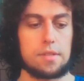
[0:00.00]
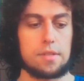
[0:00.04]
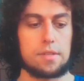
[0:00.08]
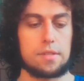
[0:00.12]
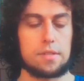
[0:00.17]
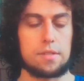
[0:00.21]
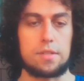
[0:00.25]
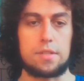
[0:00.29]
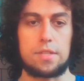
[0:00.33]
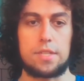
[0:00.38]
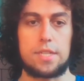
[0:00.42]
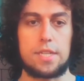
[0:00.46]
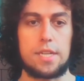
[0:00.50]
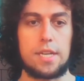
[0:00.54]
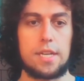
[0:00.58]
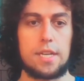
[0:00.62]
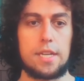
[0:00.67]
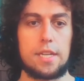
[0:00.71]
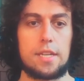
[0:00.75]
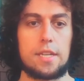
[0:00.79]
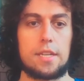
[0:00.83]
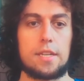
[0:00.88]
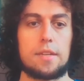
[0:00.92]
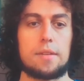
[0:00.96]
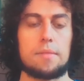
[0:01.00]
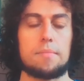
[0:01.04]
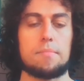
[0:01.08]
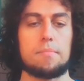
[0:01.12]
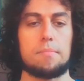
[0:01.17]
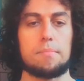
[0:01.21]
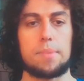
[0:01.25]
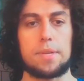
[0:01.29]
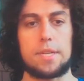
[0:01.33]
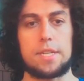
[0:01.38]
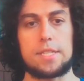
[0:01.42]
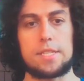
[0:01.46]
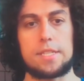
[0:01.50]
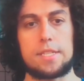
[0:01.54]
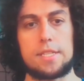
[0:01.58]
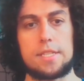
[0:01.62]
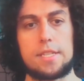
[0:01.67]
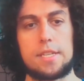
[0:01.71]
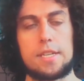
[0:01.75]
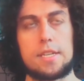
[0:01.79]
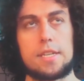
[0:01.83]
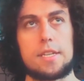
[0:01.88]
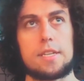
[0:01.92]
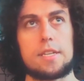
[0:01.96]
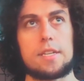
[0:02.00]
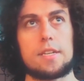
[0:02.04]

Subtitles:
society, but instead